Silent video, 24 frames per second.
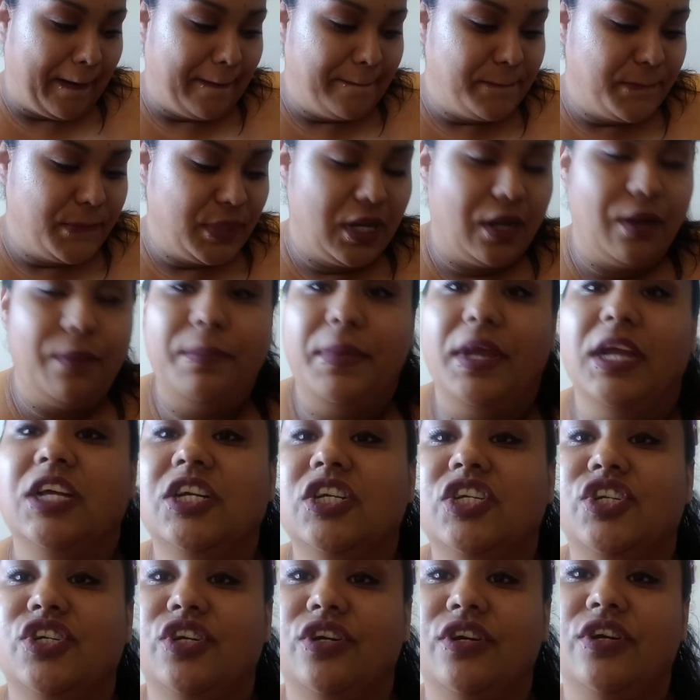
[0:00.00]
But
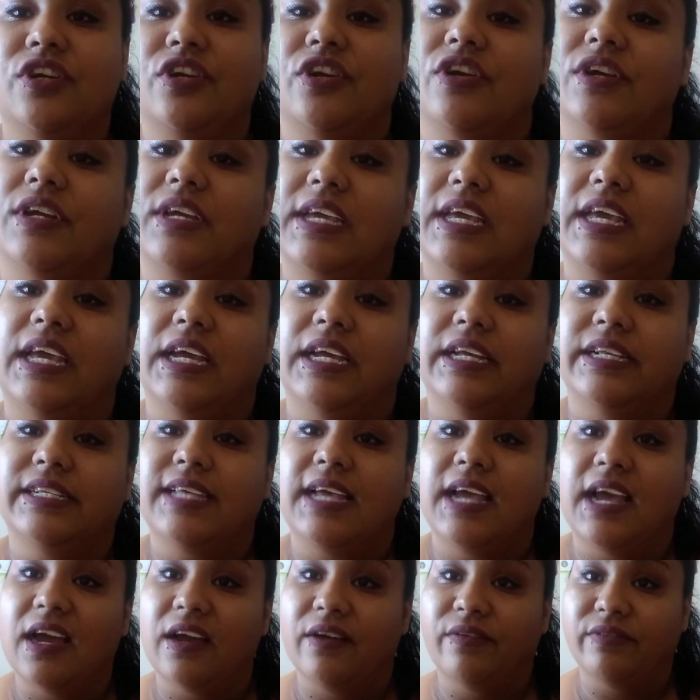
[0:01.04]
make sure your kids
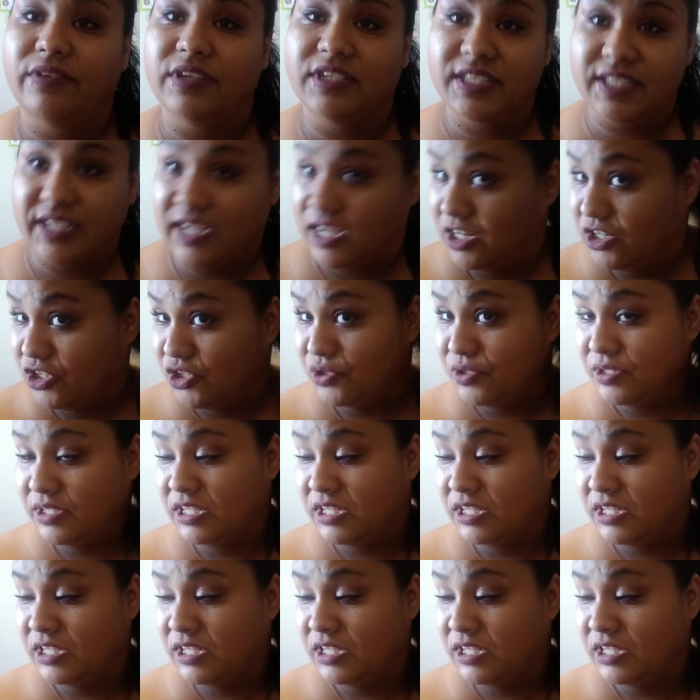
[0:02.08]
have a schedule,